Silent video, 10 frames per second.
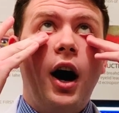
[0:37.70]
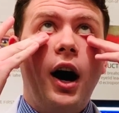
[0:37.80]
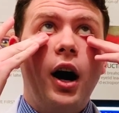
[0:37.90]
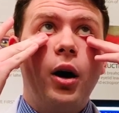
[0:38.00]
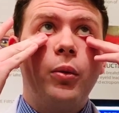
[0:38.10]

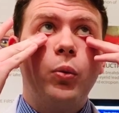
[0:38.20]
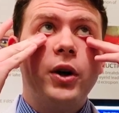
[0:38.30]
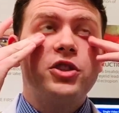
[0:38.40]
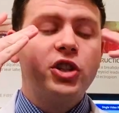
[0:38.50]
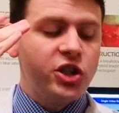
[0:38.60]

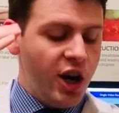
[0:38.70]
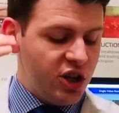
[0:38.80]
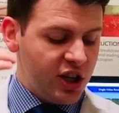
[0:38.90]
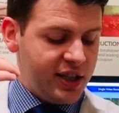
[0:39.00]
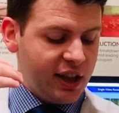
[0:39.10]
Once you're done,
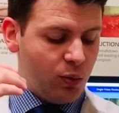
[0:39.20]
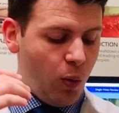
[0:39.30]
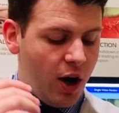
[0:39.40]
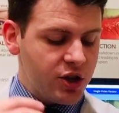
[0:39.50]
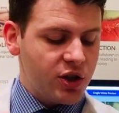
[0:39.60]
you're going to take the
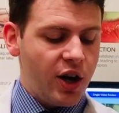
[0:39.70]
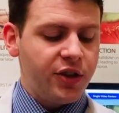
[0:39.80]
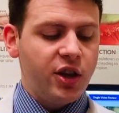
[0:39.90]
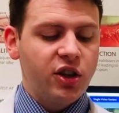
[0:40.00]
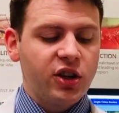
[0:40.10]

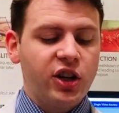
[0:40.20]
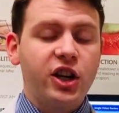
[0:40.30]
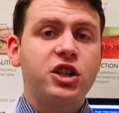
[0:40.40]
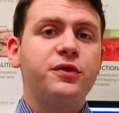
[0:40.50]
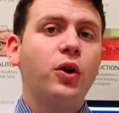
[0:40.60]
washcloth and you're going to
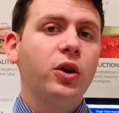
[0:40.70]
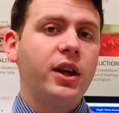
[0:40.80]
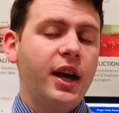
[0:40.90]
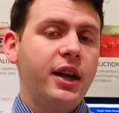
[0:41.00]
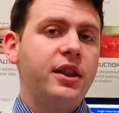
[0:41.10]

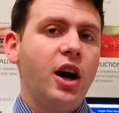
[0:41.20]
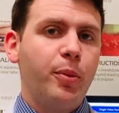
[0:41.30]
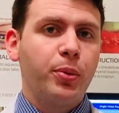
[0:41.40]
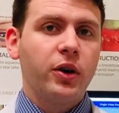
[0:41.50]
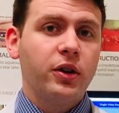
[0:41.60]
exfoliate the
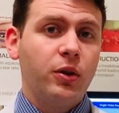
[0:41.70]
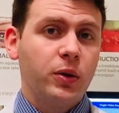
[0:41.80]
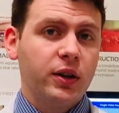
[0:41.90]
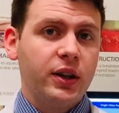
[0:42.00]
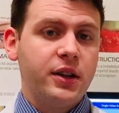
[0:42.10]
upper and
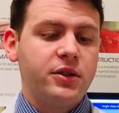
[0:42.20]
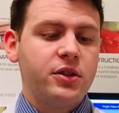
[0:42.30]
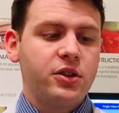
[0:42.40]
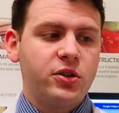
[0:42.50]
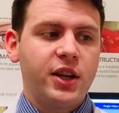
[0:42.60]
lower
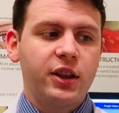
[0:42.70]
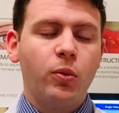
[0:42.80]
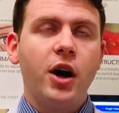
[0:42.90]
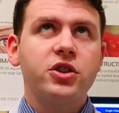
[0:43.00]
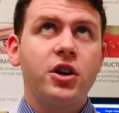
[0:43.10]
lids. So take the
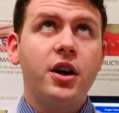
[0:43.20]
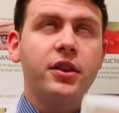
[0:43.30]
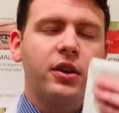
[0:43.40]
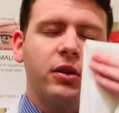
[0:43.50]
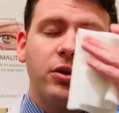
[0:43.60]

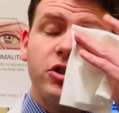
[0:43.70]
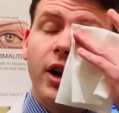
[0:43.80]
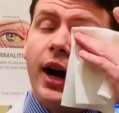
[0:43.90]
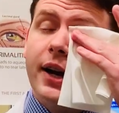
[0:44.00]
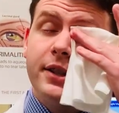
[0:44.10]
washcloth, close
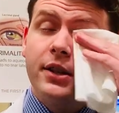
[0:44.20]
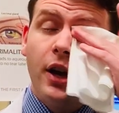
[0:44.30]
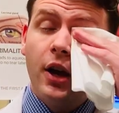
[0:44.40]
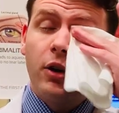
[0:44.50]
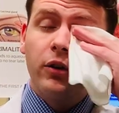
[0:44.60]
your eyes,
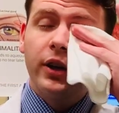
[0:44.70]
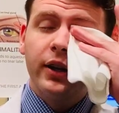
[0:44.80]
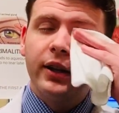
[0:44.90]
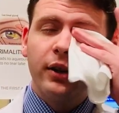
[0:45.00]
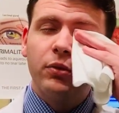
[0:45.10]

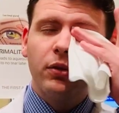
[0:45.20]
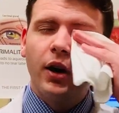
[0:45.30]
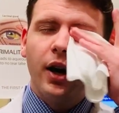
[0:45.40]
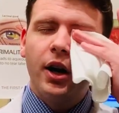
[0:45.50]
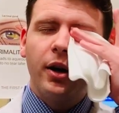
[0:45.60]
really
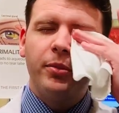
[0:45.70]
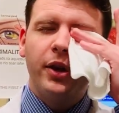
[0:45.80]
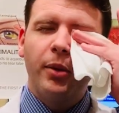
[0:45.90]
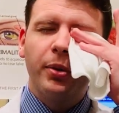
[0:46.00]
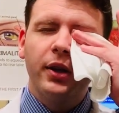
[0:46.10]
rub
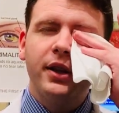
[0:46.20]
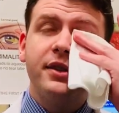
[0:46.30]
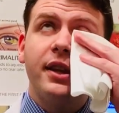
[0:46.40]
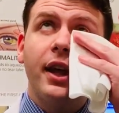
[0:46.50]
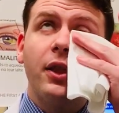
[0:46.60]
the upper lids,
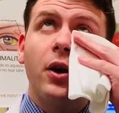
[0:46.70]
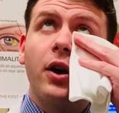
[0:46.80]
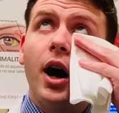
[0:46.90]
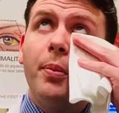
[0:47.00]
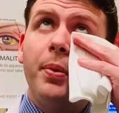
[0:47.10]
and then
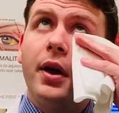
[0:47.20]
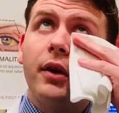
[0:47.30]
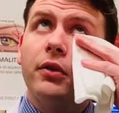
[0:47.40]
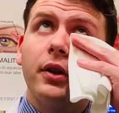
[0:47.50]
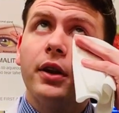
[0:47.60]
look up
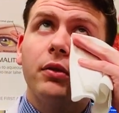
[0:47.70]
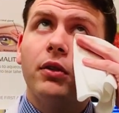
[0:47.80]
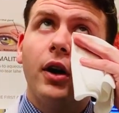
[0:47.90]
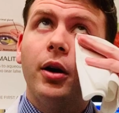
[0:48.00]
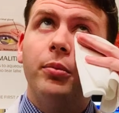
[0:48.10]
and really
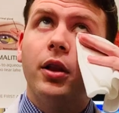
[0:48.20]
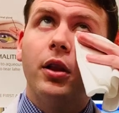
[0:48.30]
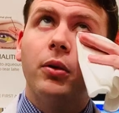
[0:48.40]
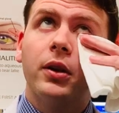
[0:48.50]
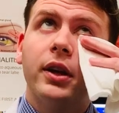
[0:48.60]
rub the
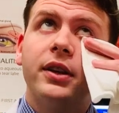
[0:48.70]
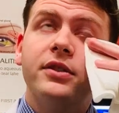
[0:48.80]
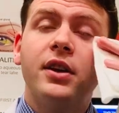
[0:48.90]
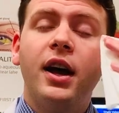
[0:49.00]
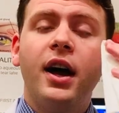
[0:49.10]
lower
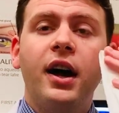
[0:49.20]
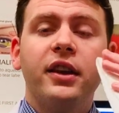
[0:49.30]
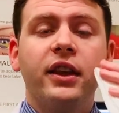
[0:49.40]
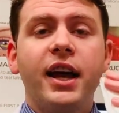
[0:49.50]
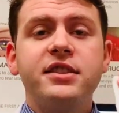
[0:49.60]
lids.
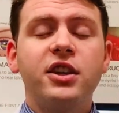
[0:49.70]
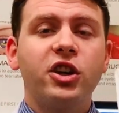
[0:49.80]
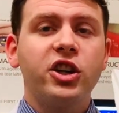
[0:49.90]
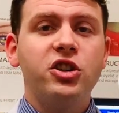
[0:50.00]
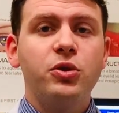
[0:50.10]
The last thing
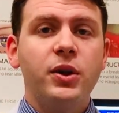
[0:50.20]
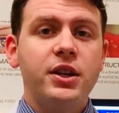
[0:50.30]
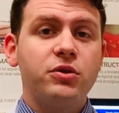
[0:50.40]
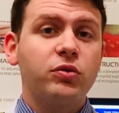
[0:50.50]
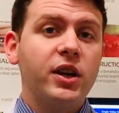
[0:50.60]
you're going to do
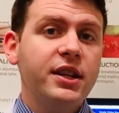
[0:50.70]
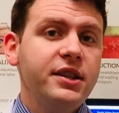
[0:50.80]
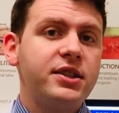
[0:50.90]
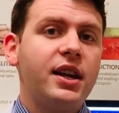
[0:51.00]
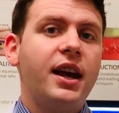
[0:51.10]
is
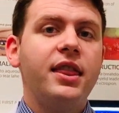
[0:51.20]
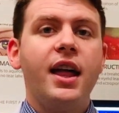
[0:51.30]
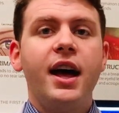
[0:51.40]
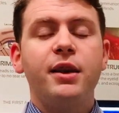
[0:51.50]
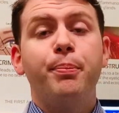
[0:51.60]
rinse and
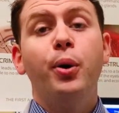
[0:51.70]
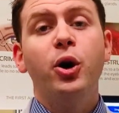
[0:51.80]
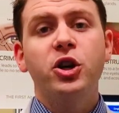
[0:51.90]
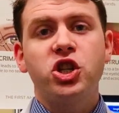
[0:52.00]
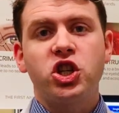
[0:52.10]
then
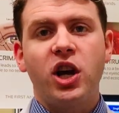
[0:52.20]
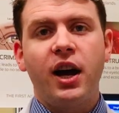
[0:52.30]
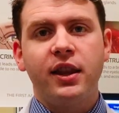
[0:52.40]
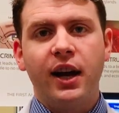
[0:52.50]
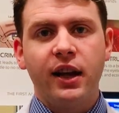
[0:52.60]
push
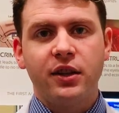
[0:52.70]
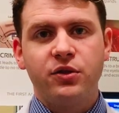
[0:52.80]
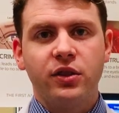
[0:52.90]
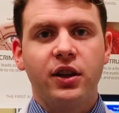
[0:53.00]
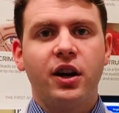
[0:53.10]
on the
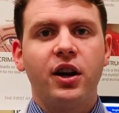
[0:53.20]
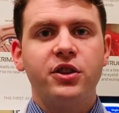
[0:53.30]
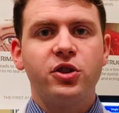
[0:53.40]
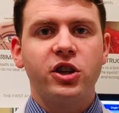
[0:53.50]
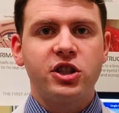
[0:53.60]
eyelids really
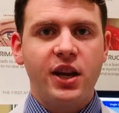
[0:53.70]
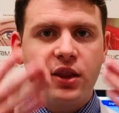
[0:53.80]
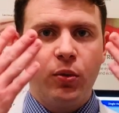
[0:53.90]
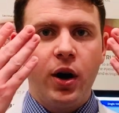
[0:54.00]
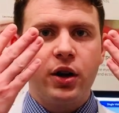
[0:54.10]
hard. So you're going to take
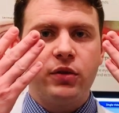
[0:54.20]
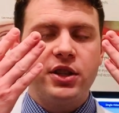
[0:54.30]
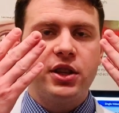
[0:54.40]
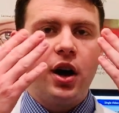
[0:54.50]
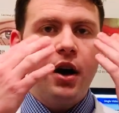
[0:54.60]
the water,
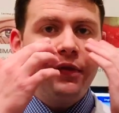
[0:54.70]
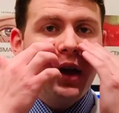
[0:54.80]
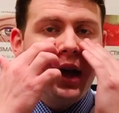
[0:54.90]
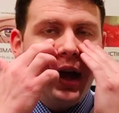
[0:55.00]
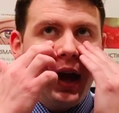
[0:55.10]
rinse it off,
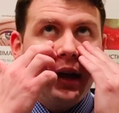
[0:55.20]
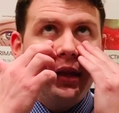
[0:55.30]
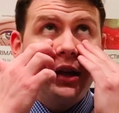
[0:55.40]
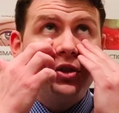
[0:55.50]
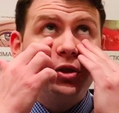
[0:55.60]
and
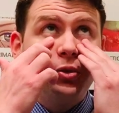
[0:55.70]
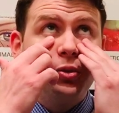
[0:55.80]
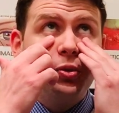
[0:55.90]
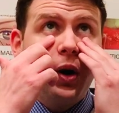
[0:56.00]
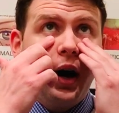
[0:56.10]
then
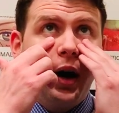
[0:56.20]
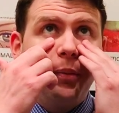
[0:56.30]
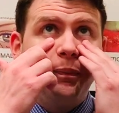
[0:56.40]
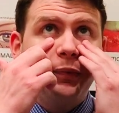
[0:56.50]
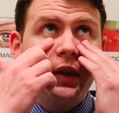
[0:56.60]

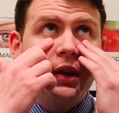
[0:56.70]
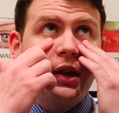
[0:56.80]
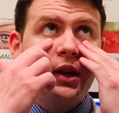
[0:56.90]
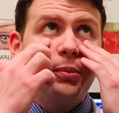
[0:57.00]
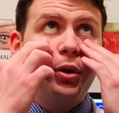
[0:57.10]
to
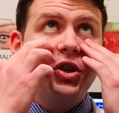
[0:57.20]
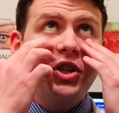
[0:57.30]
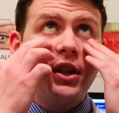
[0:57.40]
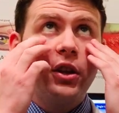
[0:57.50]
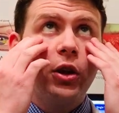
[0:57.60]
push
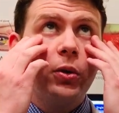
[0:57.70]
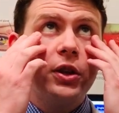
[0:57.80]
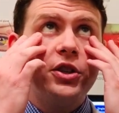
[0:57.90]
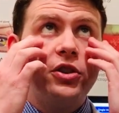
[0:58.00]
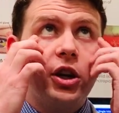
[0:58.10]
on the lower
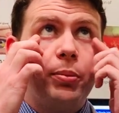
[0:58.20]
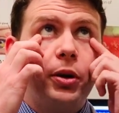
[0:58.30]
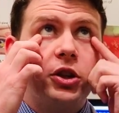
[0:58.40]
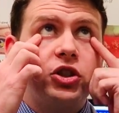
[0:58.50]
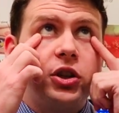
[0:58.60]
lids, you're going to
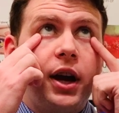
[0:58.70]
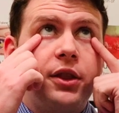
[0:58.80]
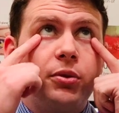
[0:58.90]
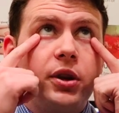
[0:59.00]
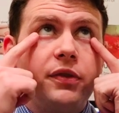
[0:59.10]
push
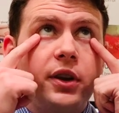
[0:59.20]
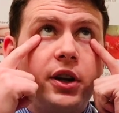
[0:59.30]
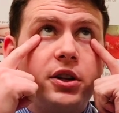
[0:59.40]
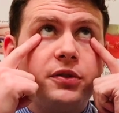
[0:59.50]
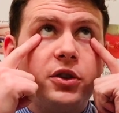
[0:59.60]
on 3 different areas.